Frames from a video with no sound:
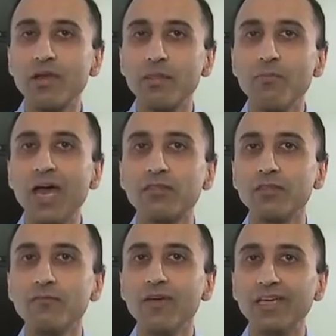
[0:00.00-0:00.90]
around the mouth
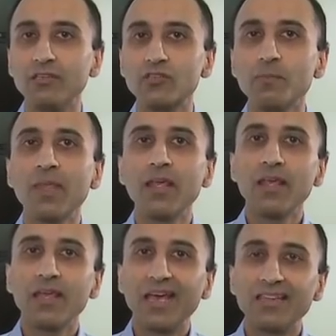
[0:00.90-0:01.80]
of the veins.
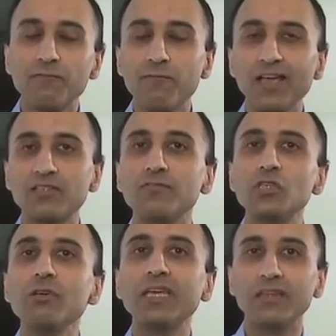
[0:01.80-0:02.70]
And the effect of
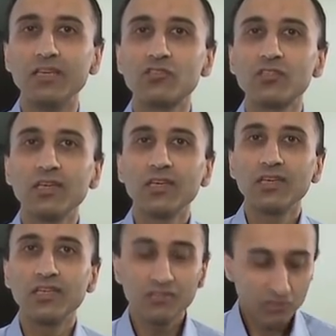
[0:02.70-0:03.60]
doing this
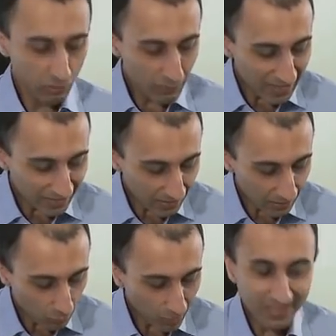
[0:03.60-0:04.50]
is, to me,
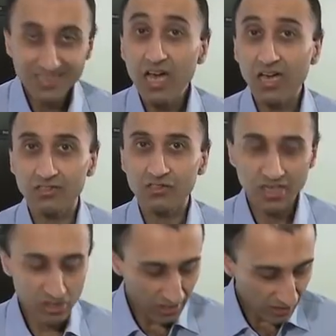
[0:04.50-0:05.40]
what it does
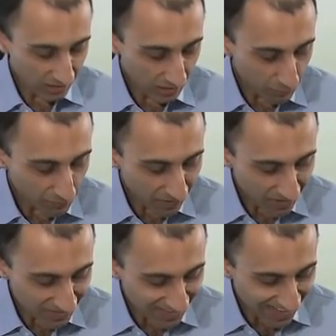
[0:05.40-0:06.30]
essentially is that it
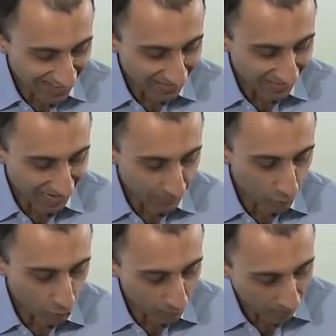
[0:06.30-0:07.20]
prevents any
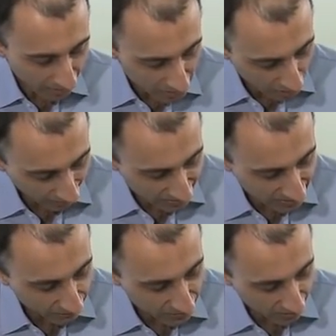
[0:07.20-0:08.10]
abnormal electrical
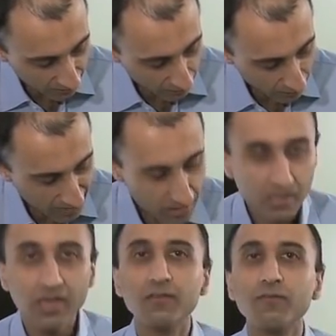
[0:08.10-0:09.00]
activity from
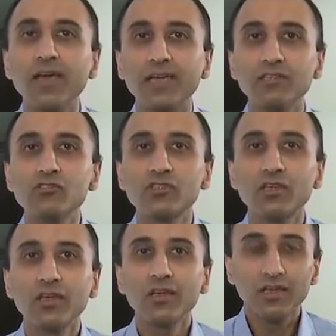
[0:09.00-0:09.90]
inside the veins.
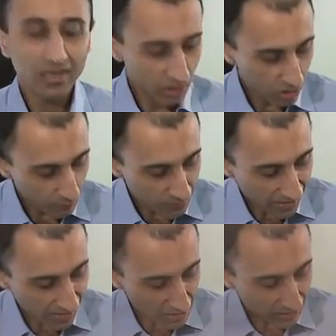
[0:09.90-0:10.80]
It stops
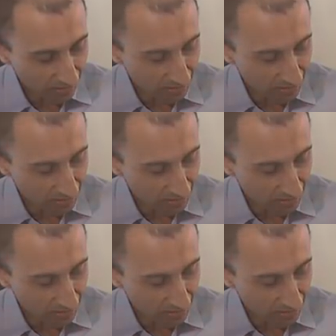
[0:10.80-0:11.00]
that electrical